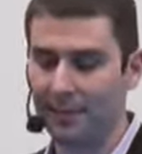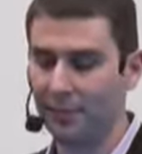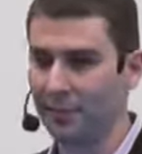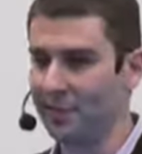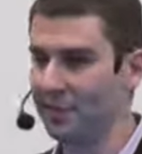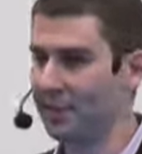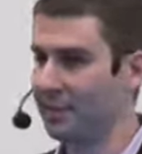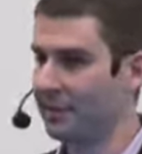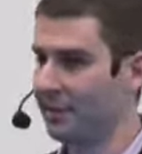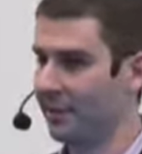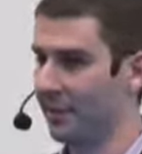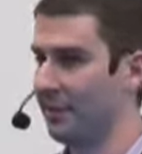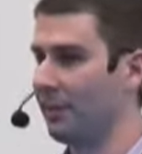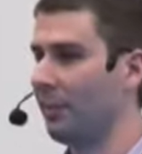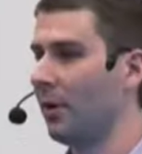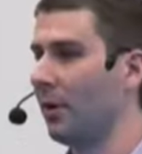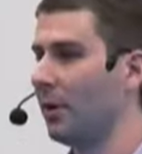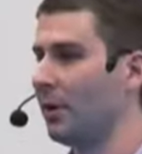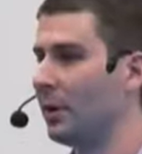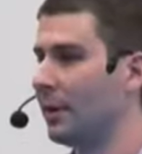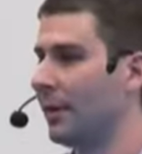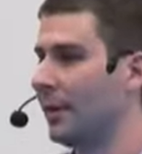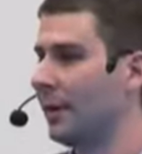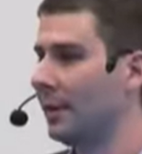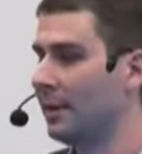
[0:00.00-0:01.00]
We do so to
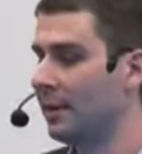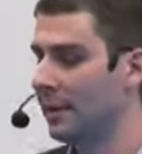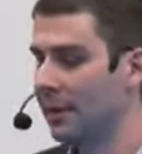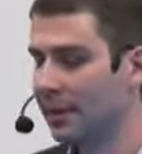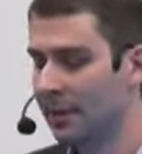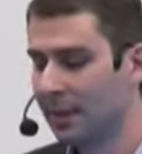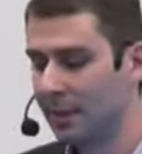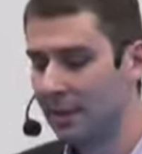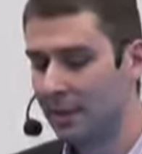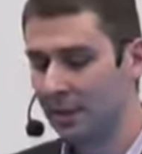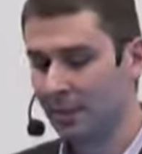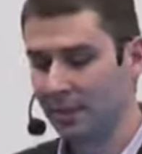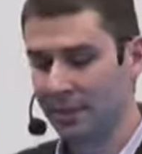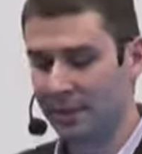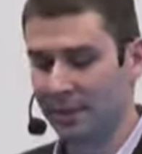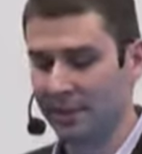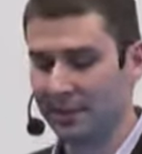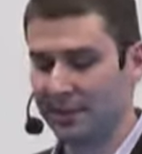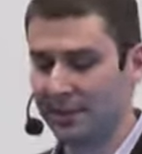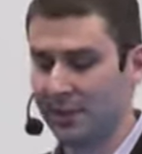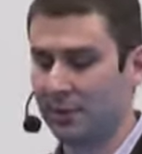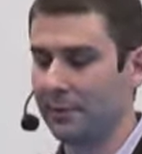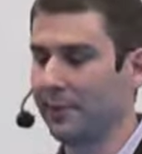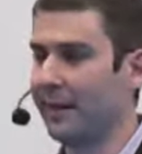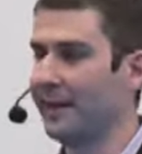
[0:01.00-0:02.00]
market, we do
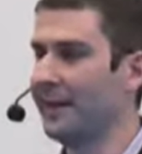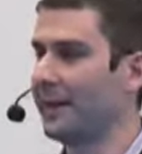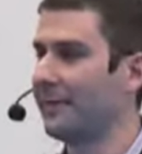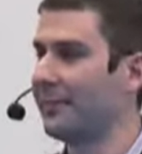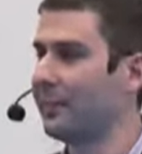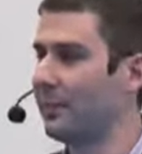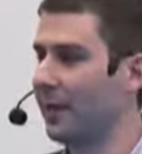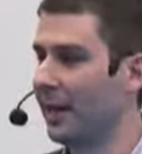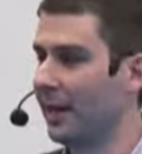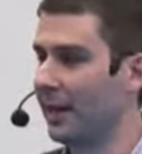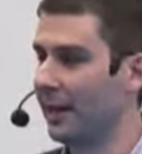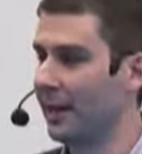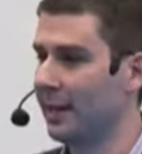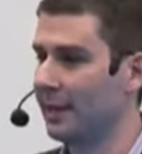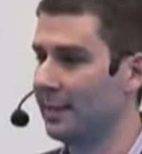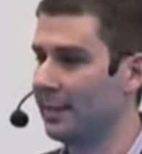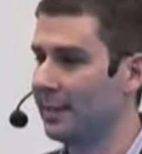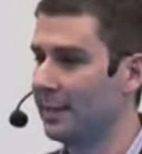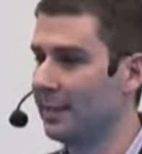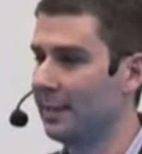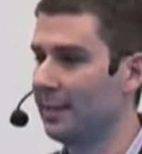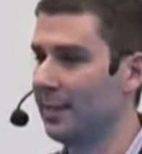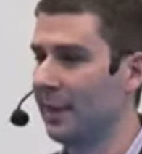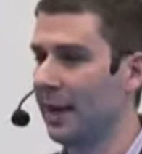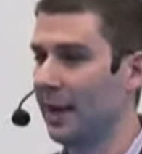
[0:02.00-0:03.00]
it to create a brand,
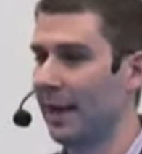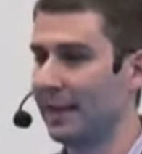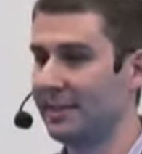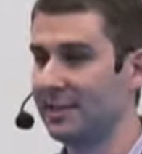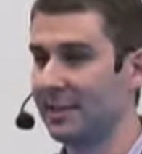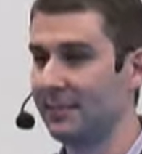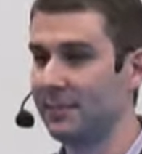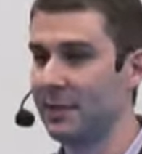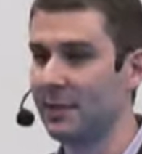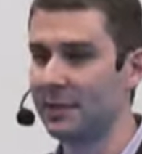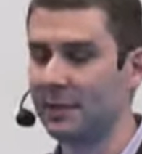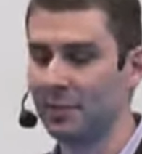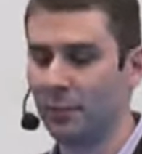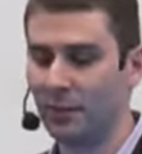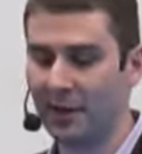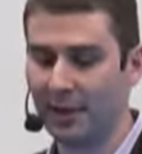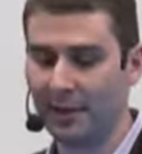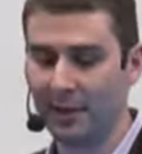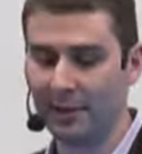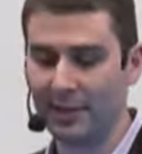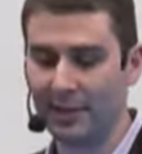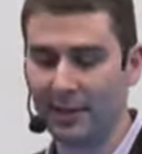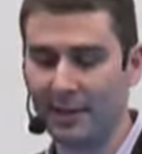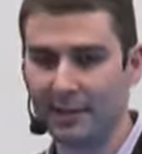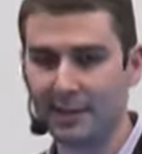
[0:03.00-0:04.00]
to build
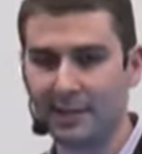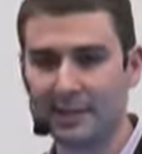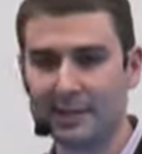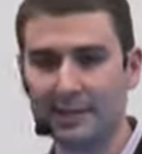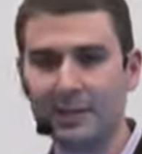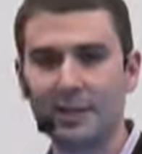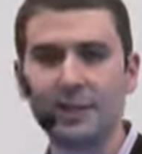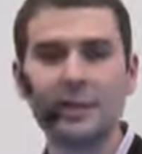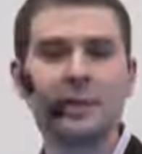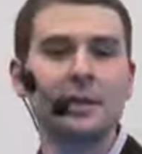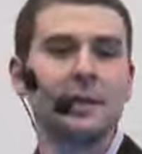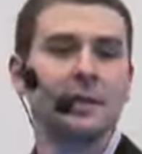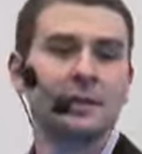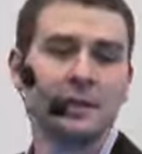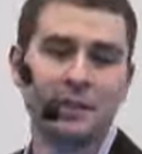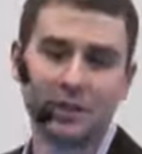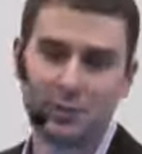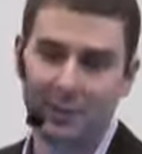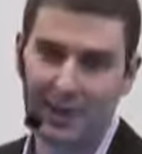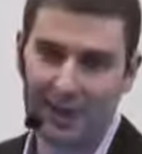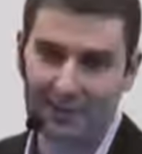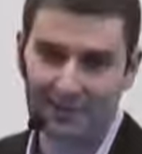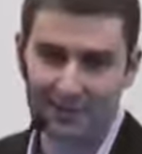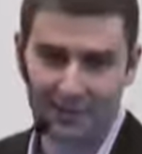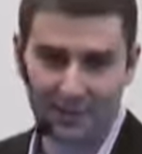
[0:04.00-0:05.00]
awareness, to
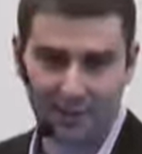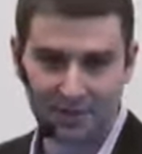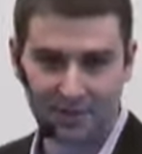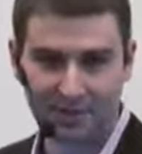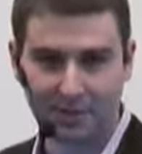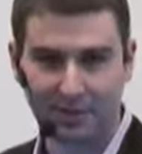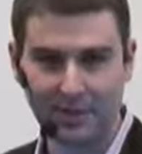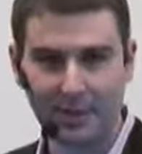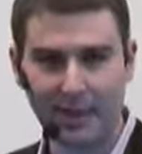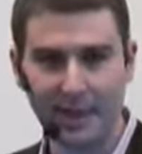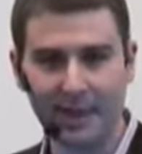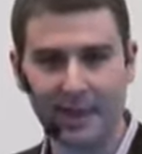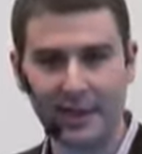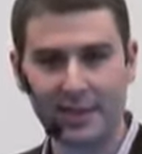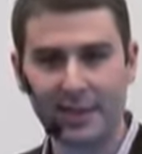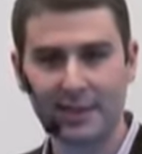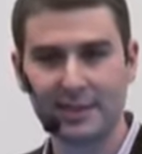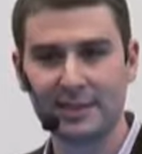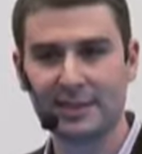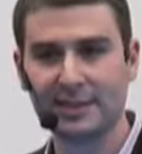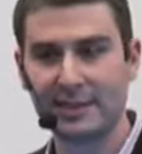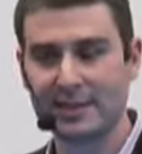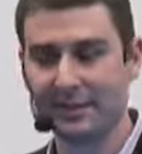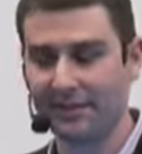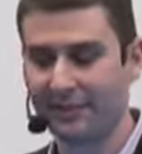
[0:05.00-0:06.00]
drive social
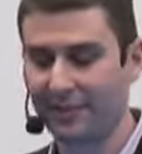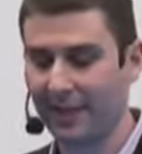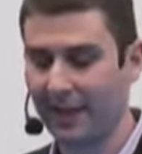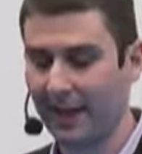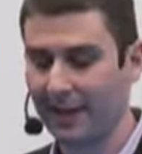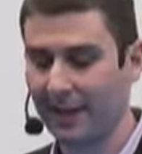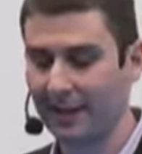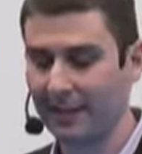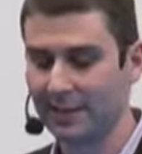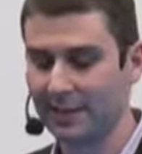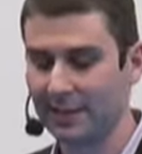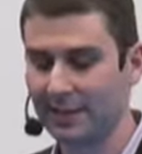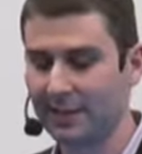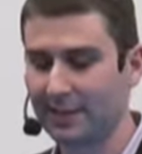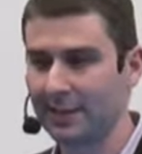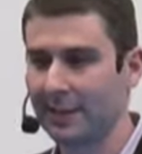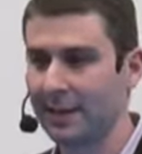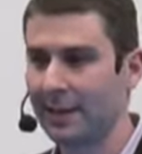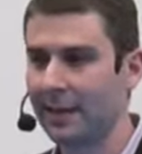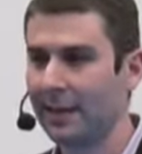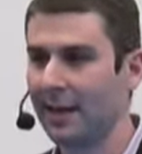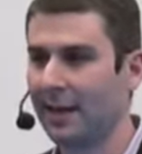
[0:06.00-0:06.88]
likes and fans.